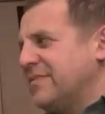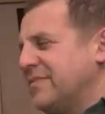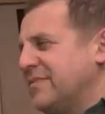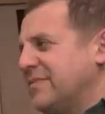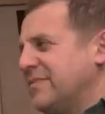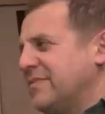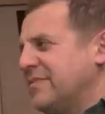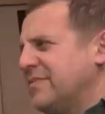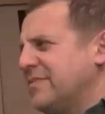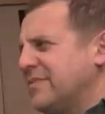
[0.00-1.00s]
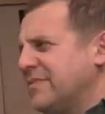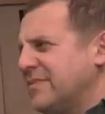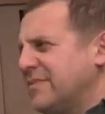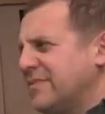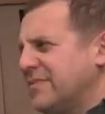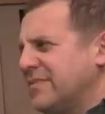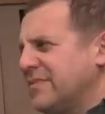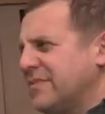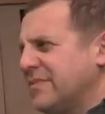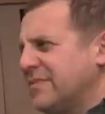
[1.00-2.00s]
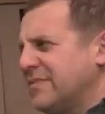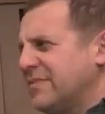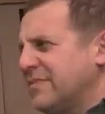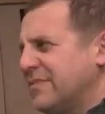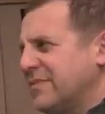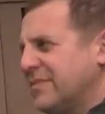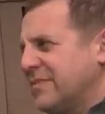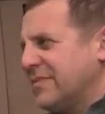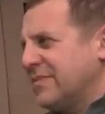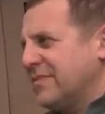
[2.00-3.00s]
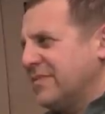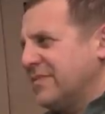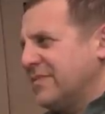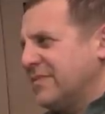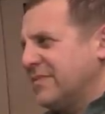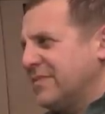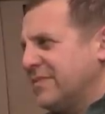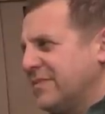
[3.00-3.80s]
[no speech]